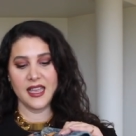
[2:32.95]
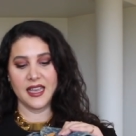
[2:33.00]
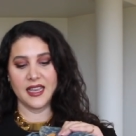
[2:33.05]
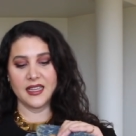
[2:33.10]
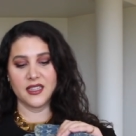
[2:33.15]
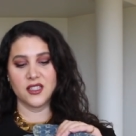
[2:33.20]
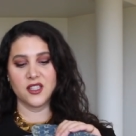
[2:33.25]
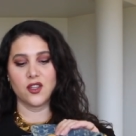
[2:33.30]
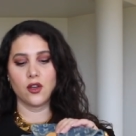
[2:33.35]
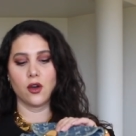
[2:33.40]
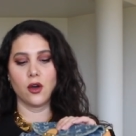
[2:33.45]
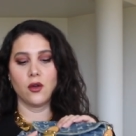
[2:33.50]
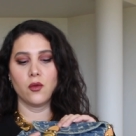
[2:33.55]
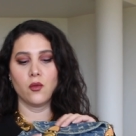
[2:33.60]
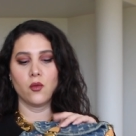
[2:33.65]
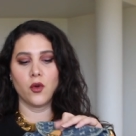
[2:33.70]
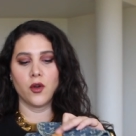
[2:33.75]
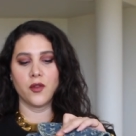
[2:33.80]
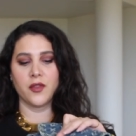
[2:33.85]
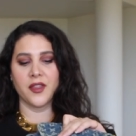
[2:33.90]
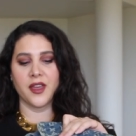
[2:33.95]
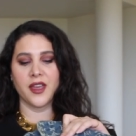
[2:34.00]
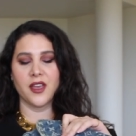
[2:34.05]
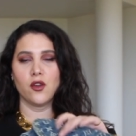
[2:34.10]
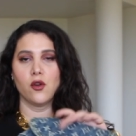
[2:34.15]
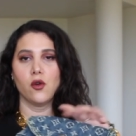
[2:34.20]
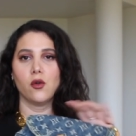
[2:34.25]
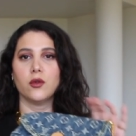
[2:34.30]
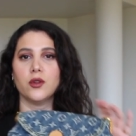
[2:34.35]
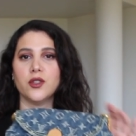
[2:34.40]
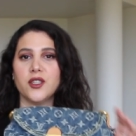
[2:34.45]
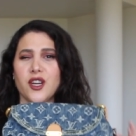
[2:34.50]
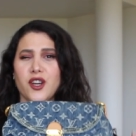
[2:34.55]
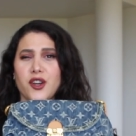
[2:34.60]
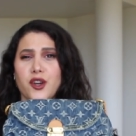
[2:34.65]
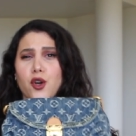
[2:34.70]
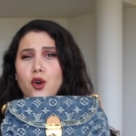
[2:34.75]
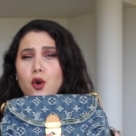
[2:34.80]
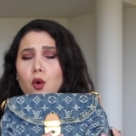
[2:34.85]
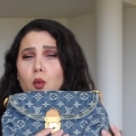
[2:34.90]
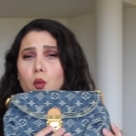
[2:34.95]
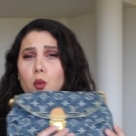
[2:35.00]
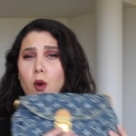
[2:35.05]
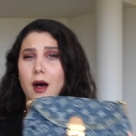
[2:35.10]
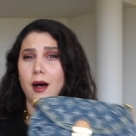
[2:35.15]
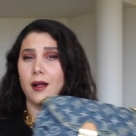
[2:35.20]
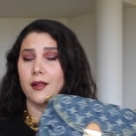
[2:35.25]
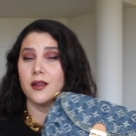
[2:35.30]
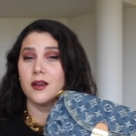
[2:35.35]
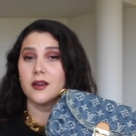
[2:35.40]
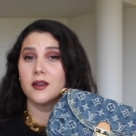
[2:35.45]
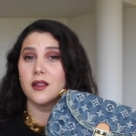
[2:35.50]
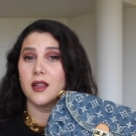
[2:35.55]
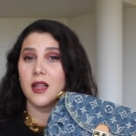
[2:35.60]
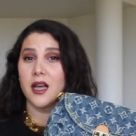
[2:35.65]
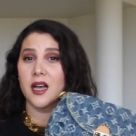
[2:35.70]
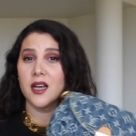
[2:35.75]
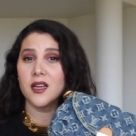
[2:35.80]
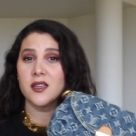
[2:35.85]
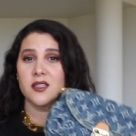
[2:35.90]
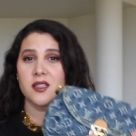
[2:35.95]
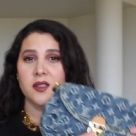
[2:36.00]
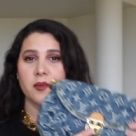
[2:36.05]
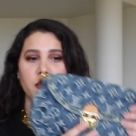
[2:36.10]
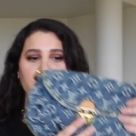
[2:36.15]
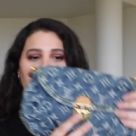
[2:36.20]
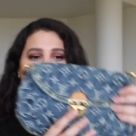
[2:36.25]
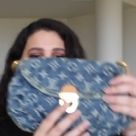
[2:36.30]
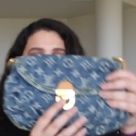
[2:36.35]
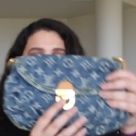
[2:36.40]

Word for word: It's got what they called a koala clasp.